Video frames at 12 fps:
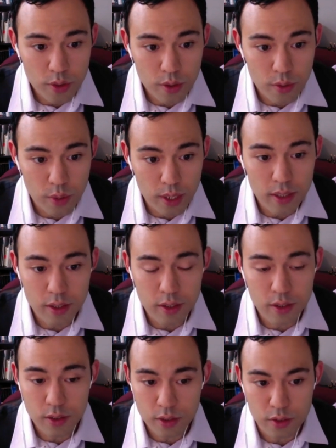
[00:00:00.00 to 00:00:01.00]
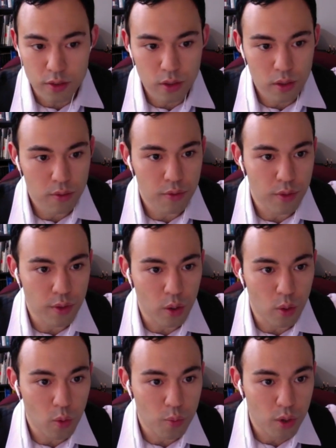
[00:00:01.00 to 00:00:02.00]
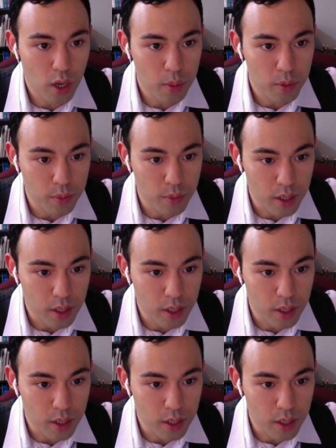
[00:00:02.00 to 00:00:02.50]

ready to solve the whole problem.